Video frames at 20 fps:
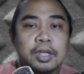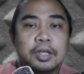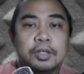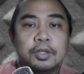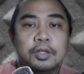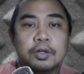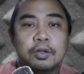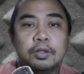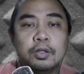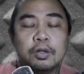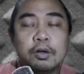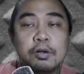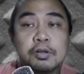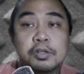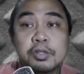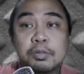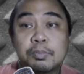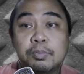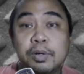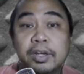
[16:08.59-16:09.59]
You could
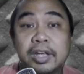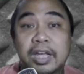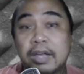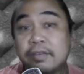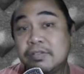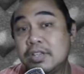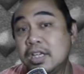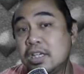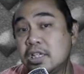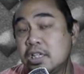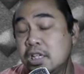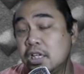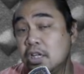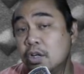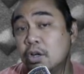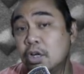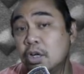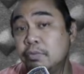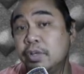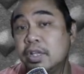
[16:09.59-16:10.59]
also bring FC
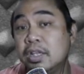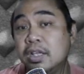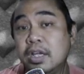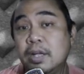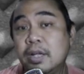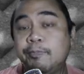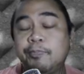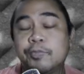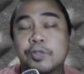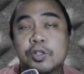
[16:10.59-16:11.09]
Zion with him.